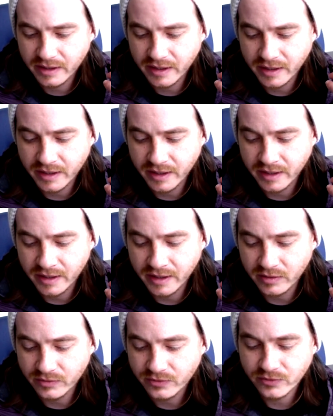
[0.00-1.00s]

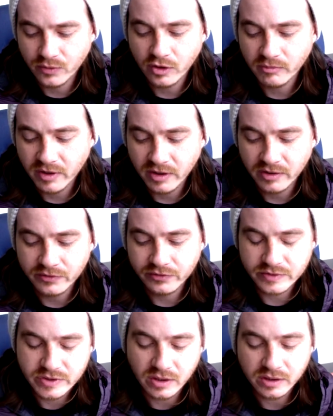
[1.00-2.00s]
form of
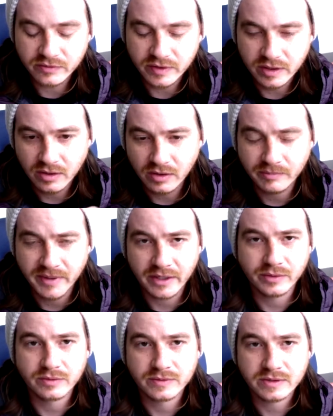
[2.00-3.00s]
photography called
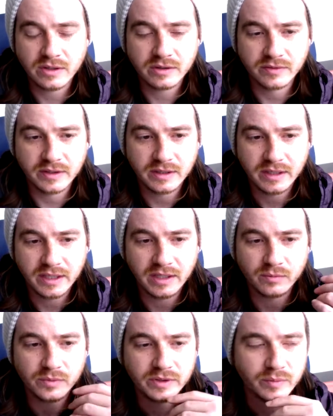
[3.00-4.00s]
macro photography.
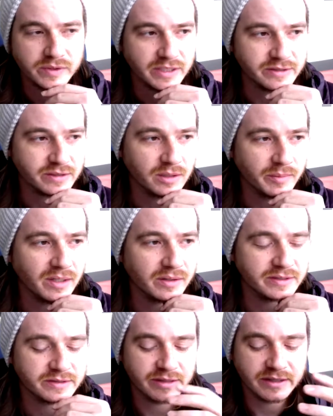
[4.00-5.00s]
And really what that's all about
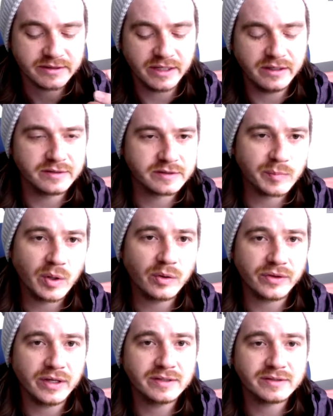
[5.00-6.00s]
is like taking small
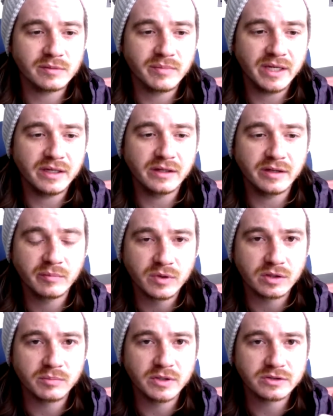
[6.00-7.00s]
things and making them
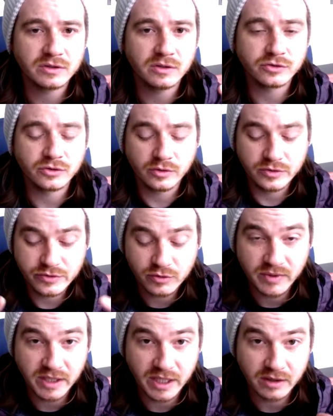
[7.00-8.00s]
look much larger, or
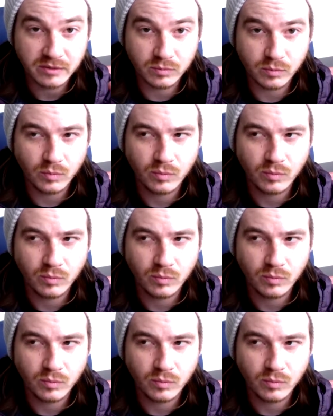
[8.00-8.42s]
zooming in